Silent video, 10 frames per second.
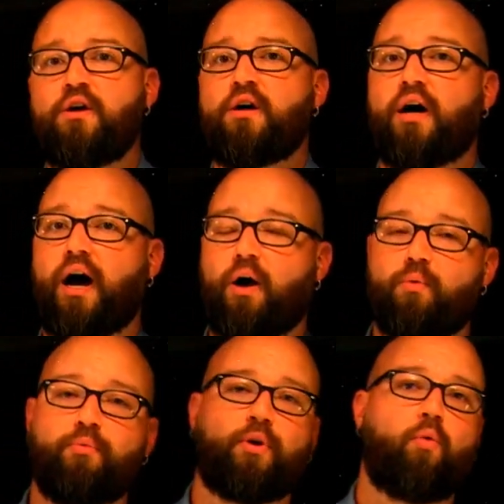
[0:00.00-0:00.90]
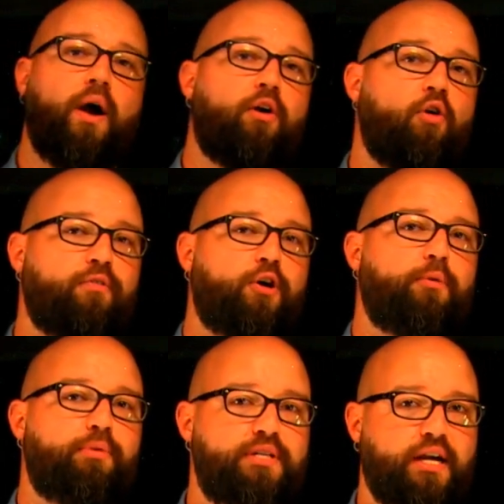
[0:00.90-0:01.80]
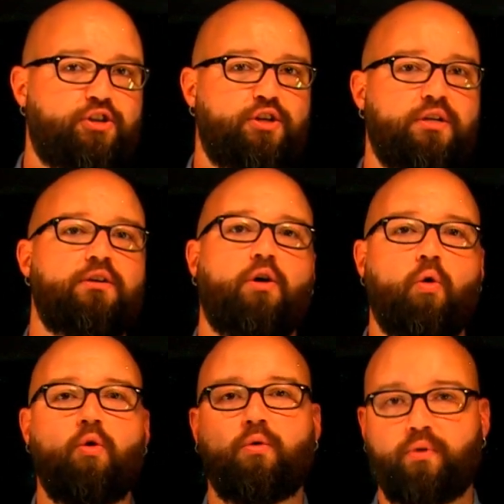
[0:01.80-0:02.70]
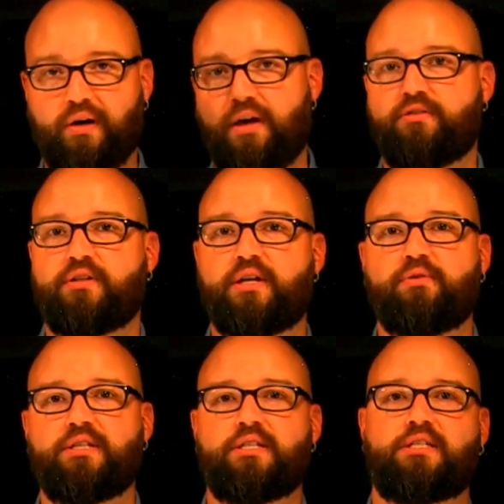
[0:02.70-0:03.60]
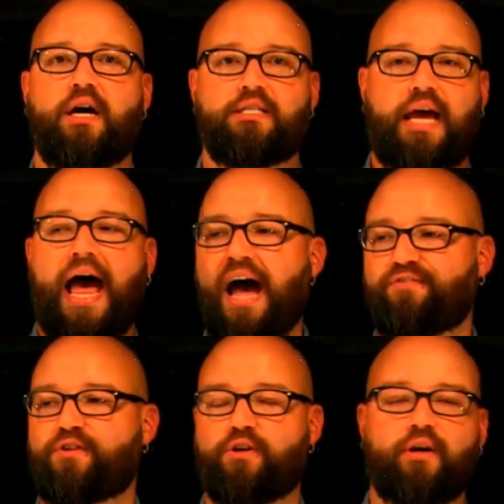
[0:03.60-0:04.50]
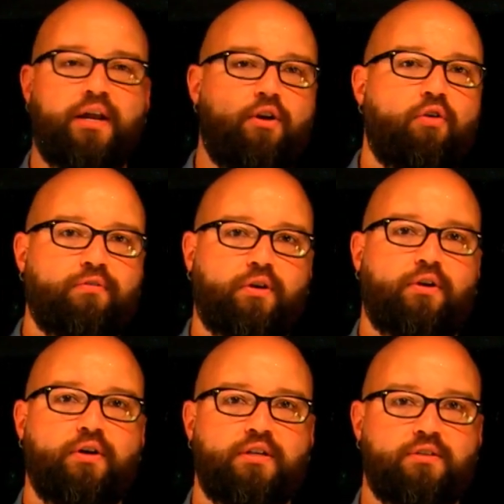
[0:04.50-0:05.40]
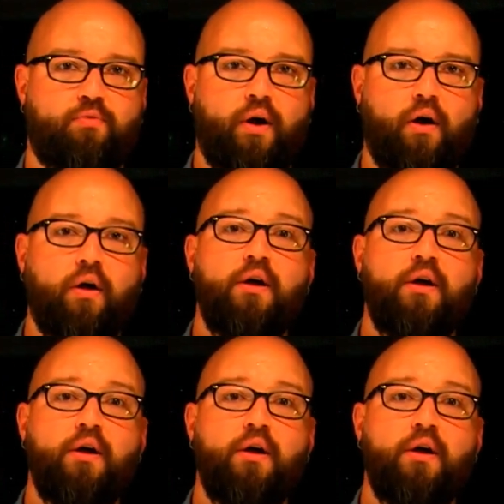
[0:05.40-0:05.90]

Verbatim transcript: uh, we require overcurrent protection or we're allowed to decrease the size after an overcurrent as well.